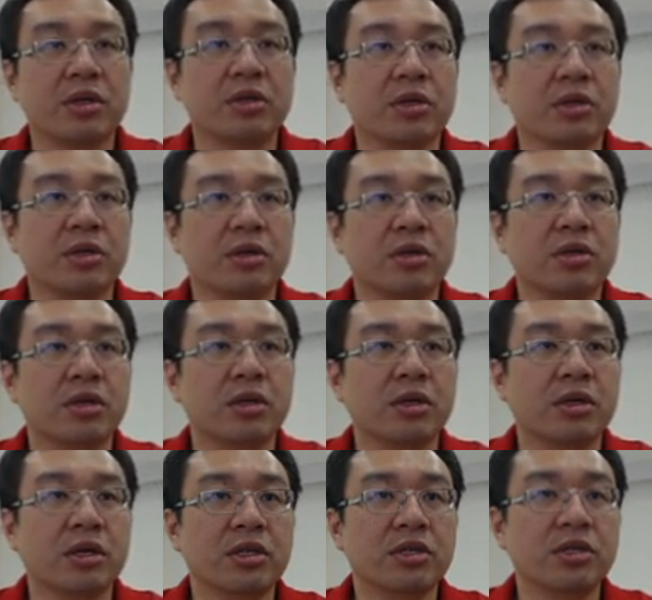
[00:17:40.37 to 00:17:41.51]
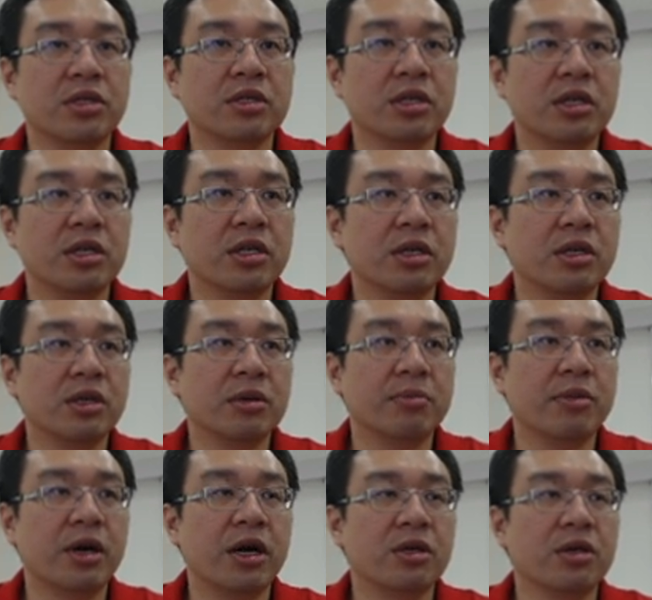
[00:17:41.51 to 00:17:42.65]
So the interesting
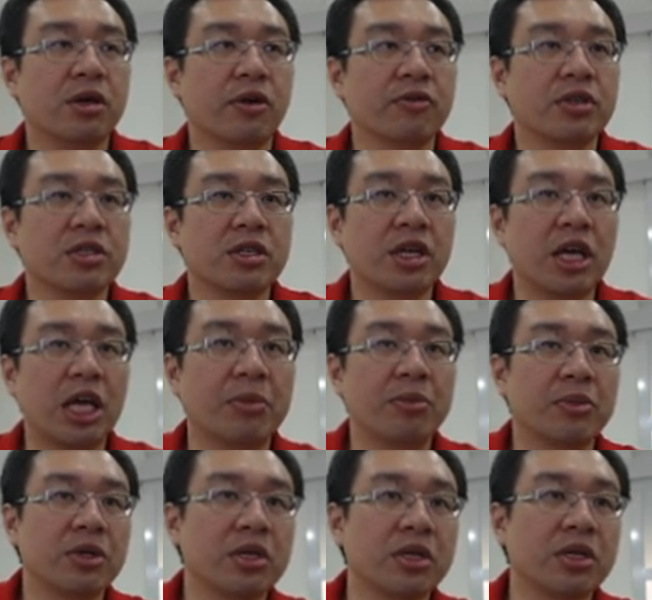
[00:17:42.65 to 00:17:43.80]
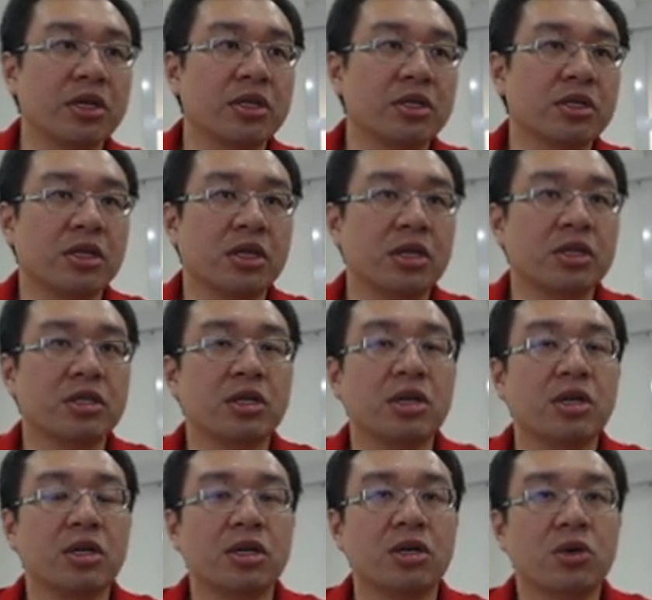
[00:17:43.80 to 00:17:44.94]
part of this game is this
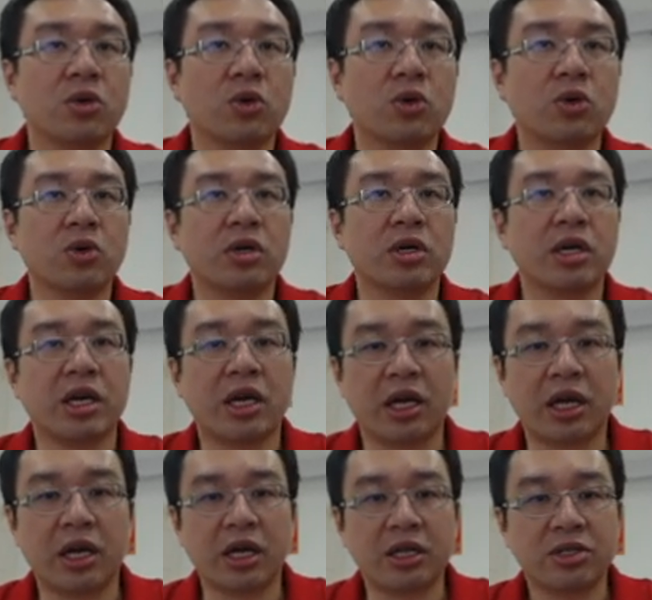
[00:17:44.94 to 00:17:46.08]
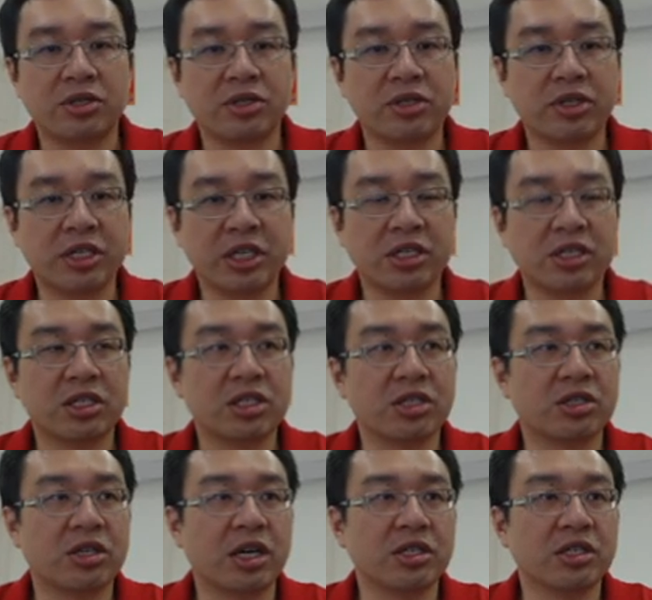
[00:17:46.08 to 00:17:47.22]
rook a3
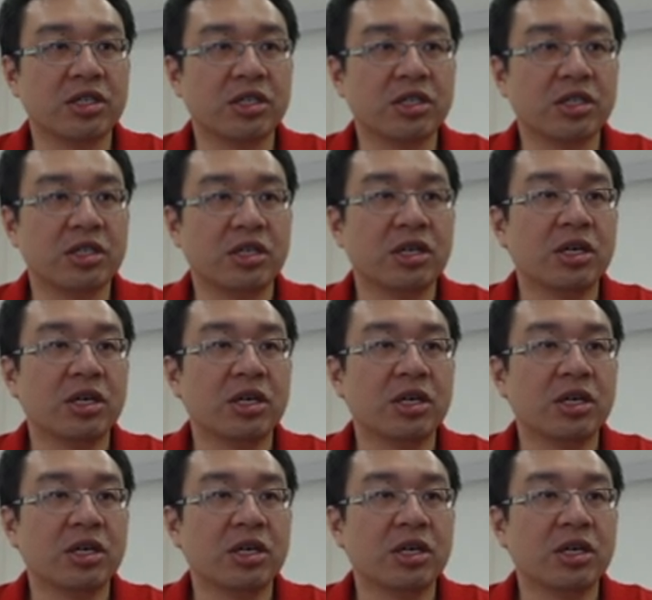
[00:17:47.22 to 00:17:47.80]
strategy,